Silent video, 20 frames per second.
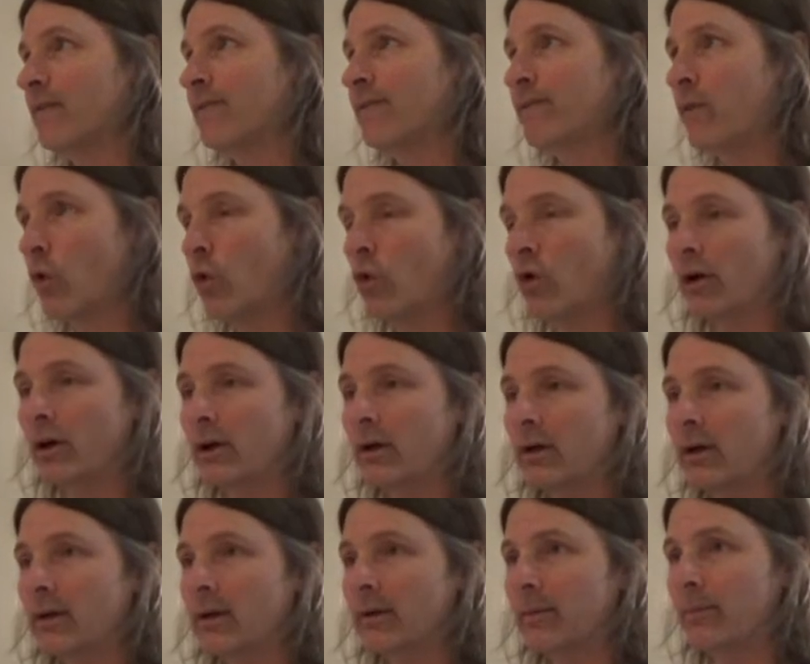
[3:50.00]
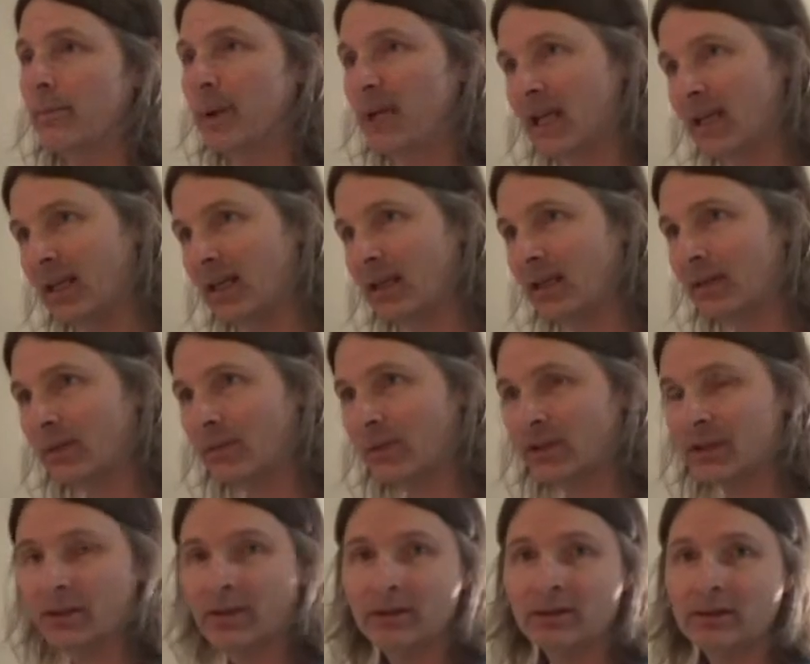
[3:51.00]
4B,
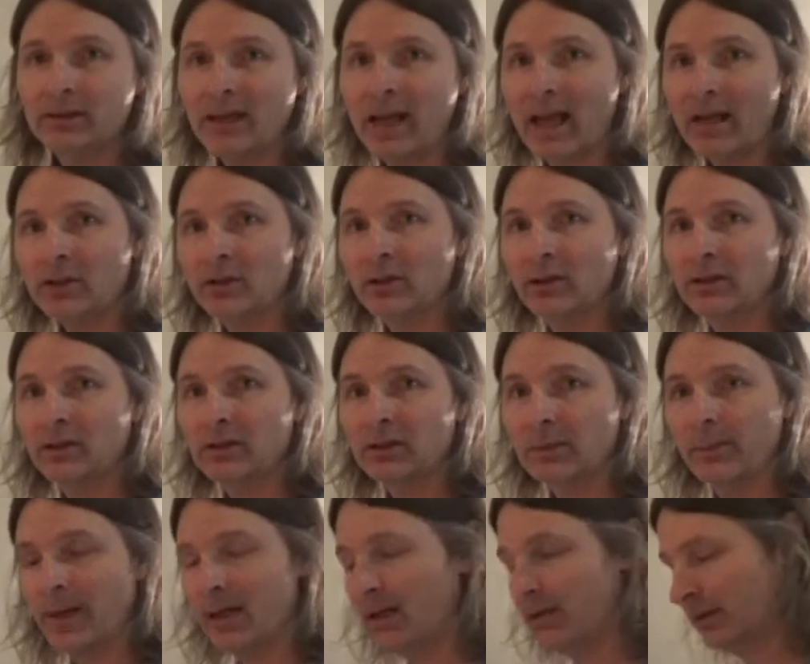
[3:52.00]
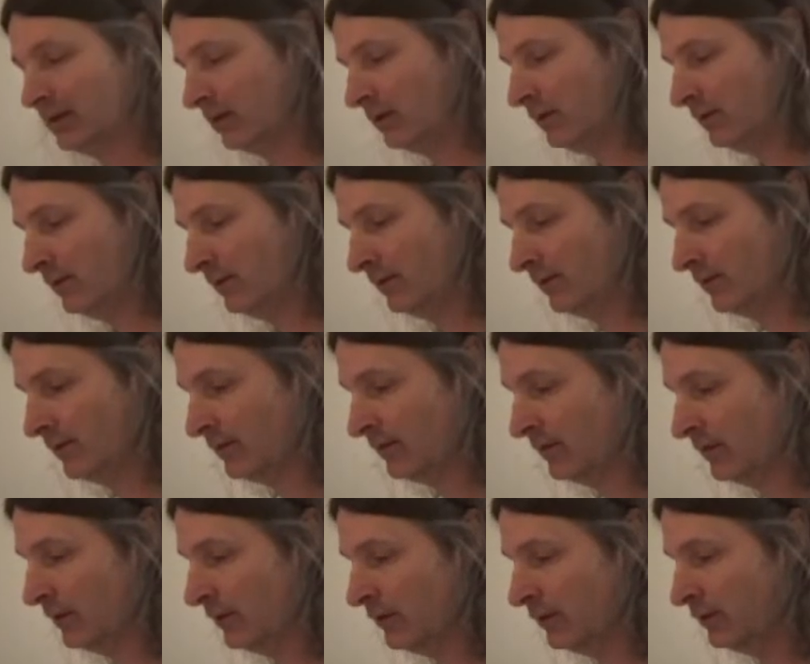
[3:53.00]
which is actually just a paradiddle,
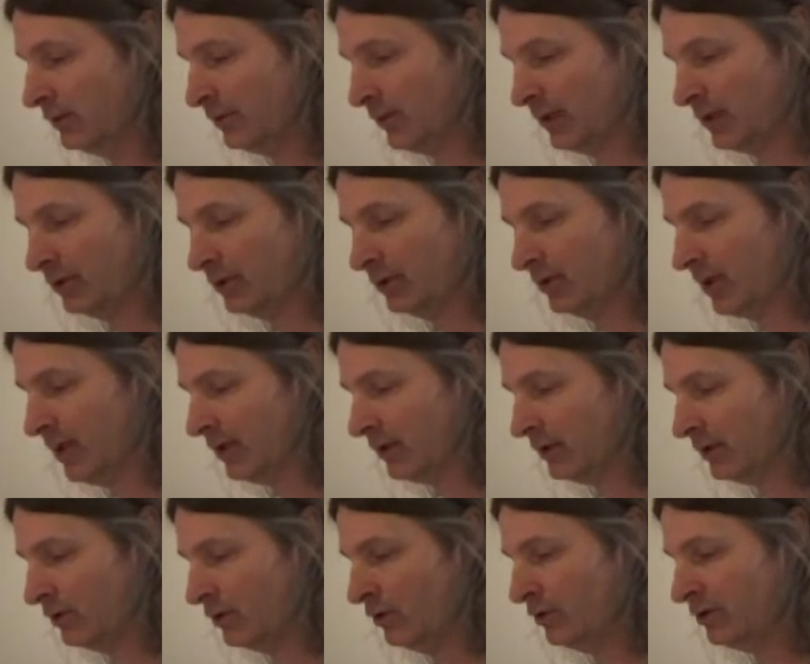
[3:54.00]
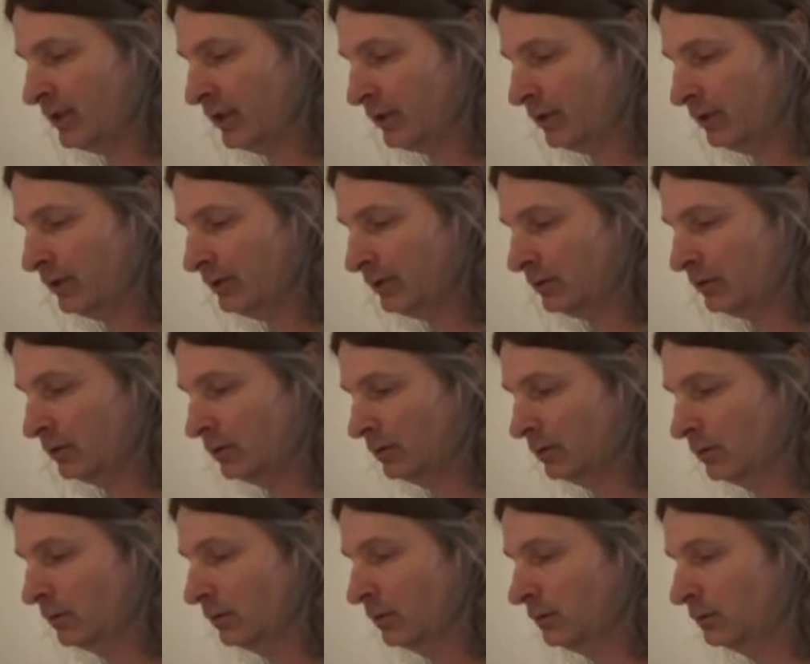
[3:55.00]
because you got two singles
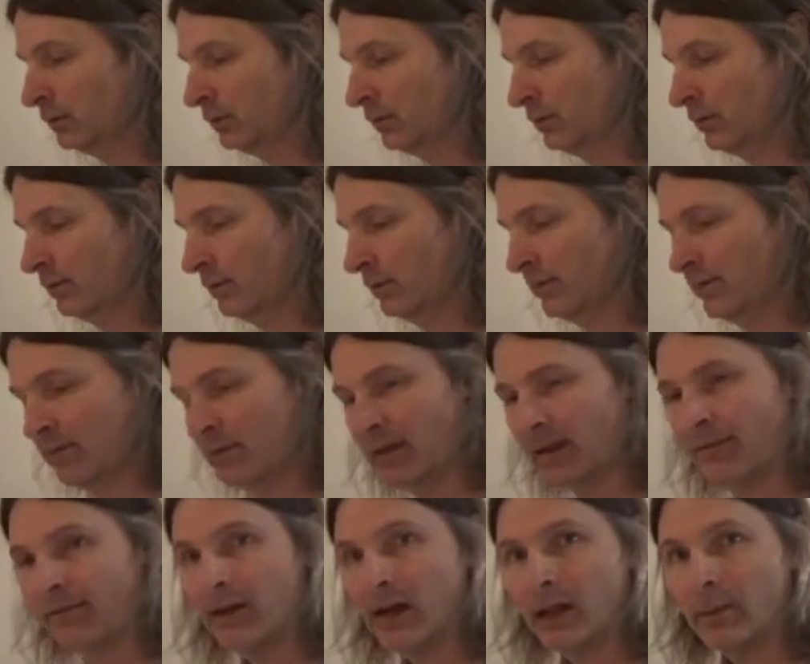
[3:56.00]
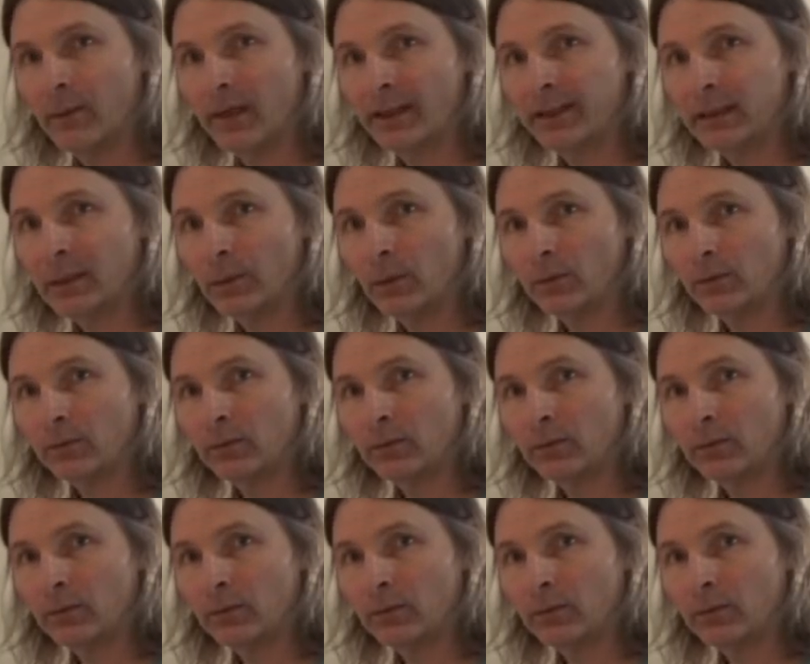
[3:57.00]
followed by a double.